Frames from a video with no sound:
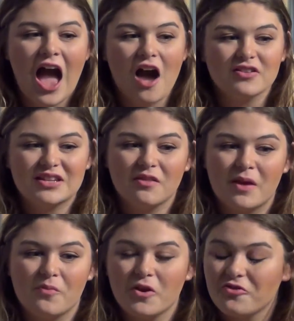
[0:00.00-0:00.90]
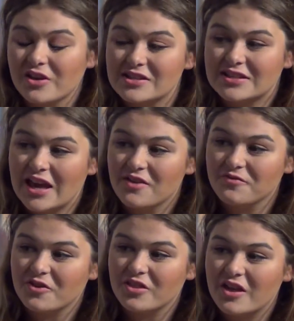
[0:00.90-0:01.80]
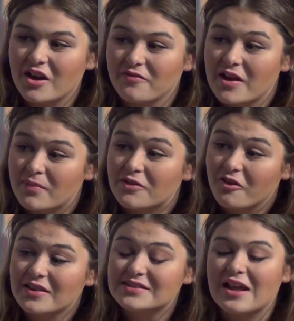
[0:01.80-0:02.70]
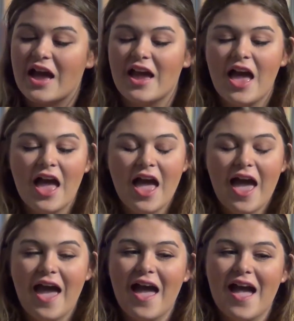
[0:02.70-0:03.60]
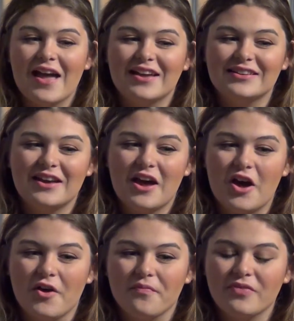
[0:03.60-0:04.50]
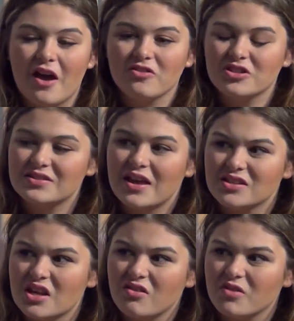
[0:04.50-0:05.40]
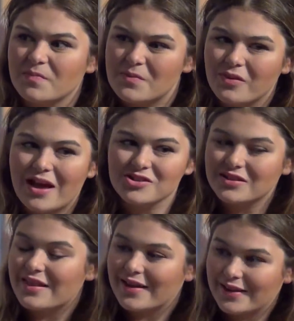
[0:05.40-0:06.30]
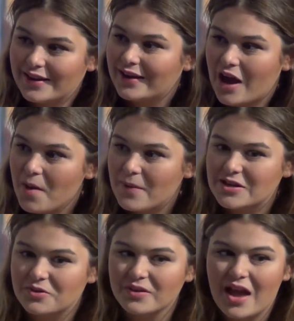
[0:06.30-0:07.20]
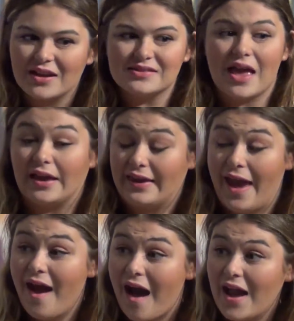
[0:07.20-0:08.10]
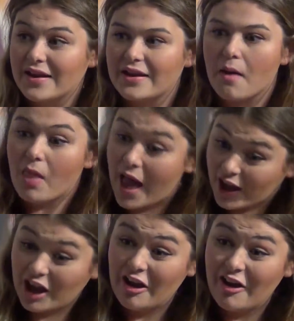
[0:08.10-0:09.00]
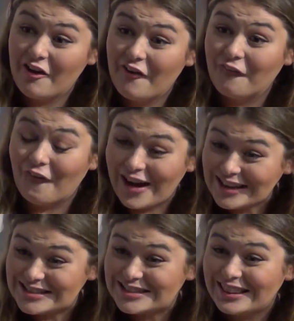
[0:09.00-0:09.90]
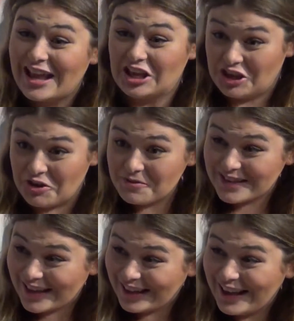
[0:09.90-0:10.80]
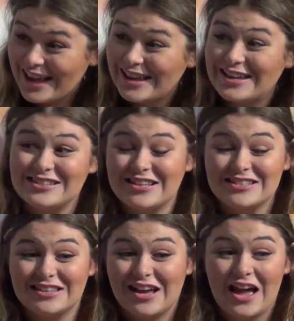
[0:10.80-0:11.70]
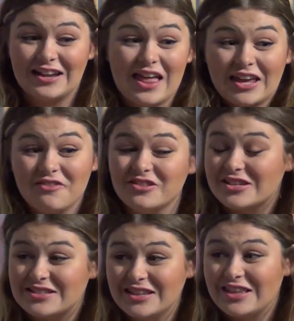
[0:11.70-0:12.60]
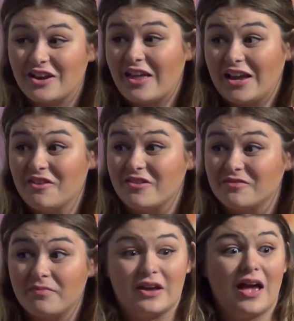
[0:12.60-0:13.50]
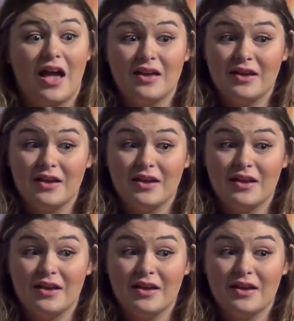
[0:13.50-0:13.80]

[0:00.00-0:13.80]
I was telling my boyfriend, because he came for the Family Friends night, and I was just like, so were people actually, like, getting up and doing that? And he's like, yeah, I did. I'm like, what? Like, you did? Because he's the kind, like, he would just sit there, like, he wouldn't, but